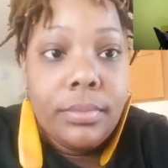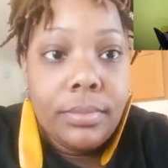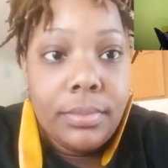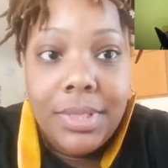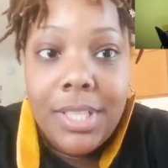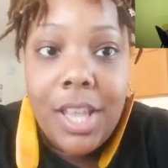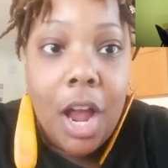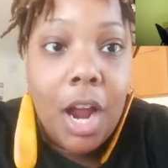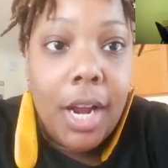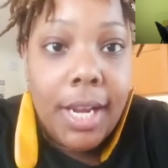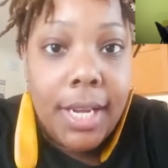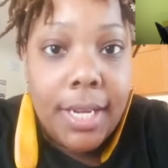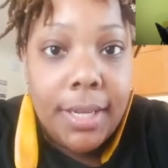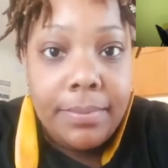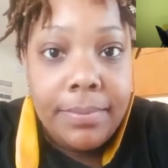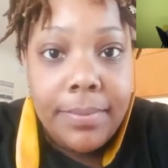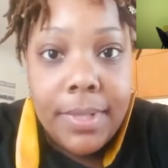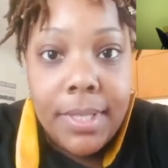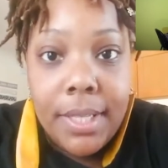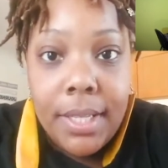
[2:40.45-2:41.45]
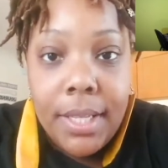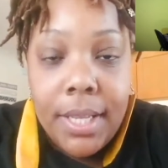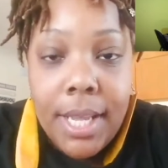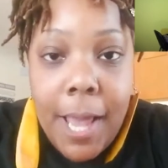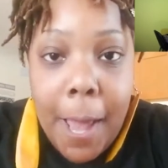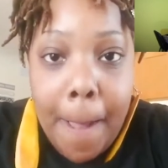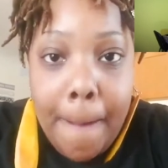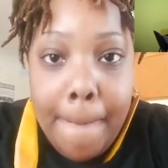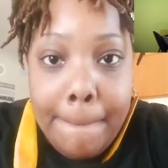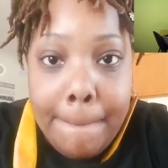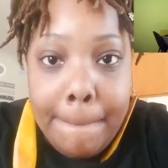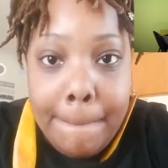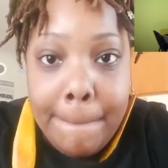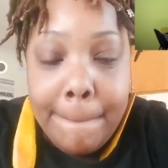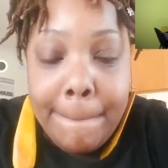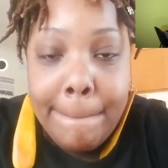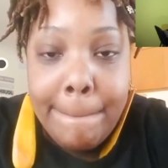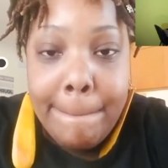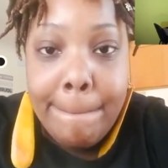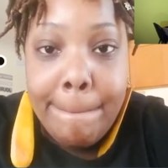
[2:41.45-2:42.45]
to the back you see that her
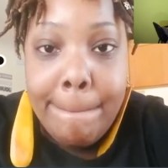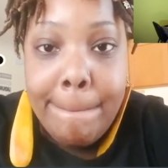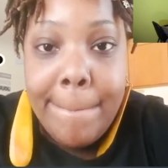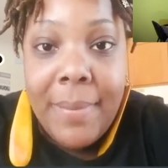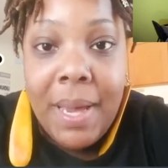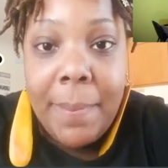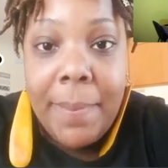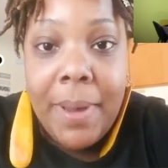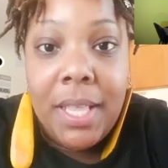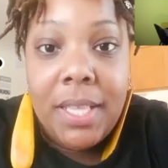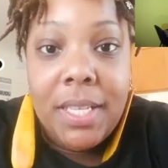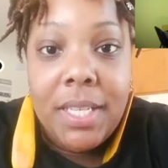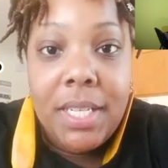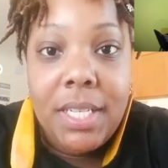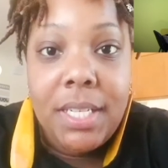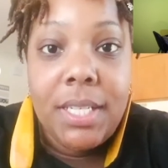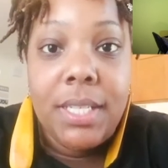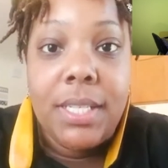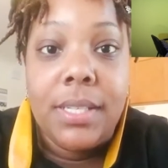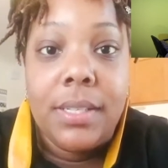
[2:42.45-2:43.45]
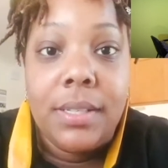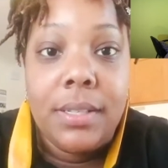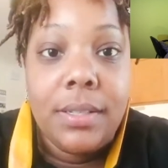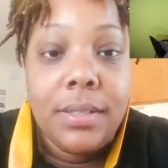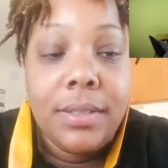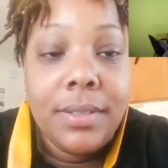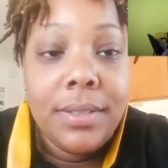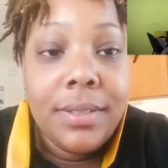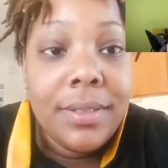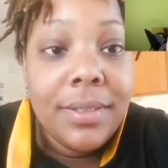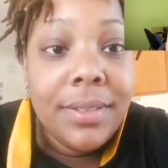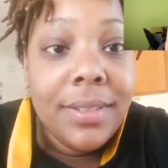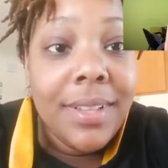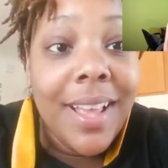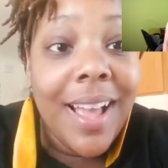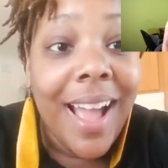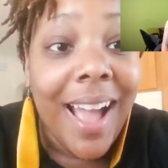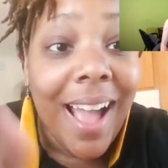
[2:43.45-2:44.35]
other child has escaped out of her house.